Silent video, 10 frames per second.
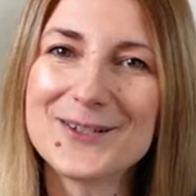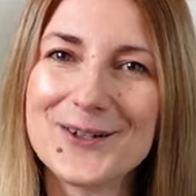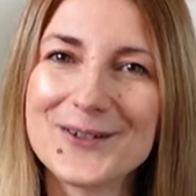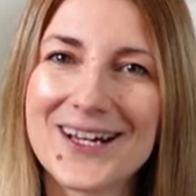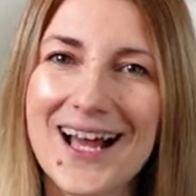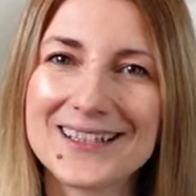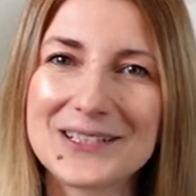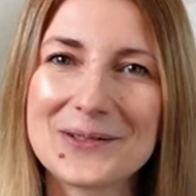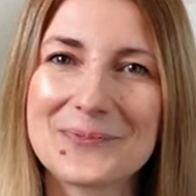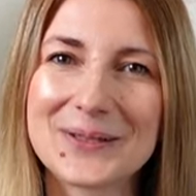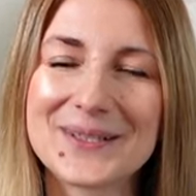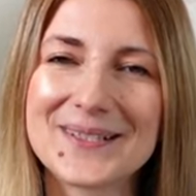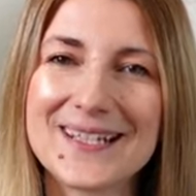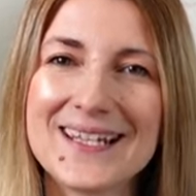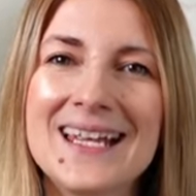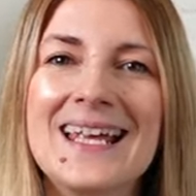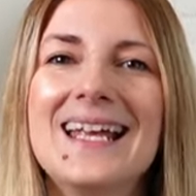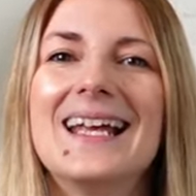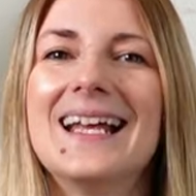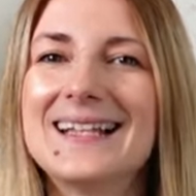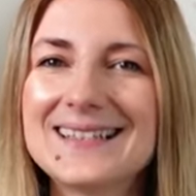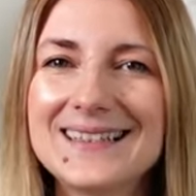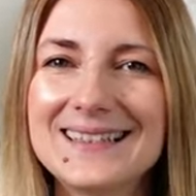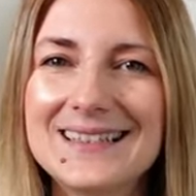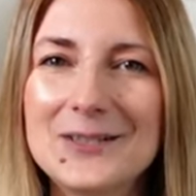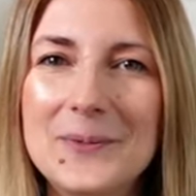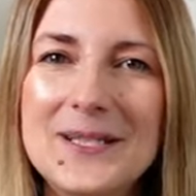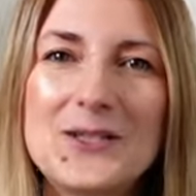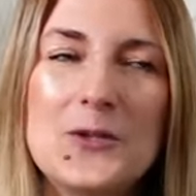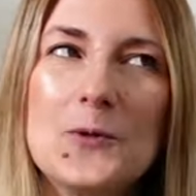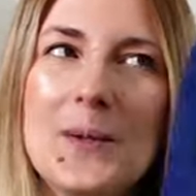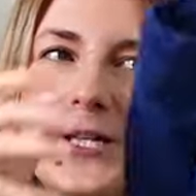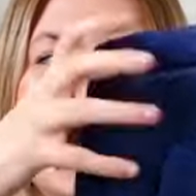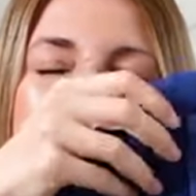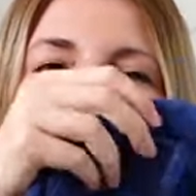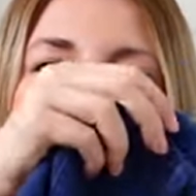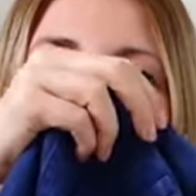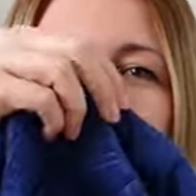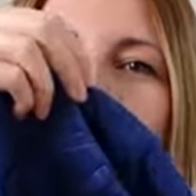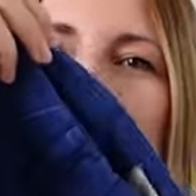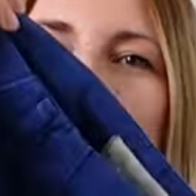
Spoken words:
saw the color in person, it's a little bit too much indigo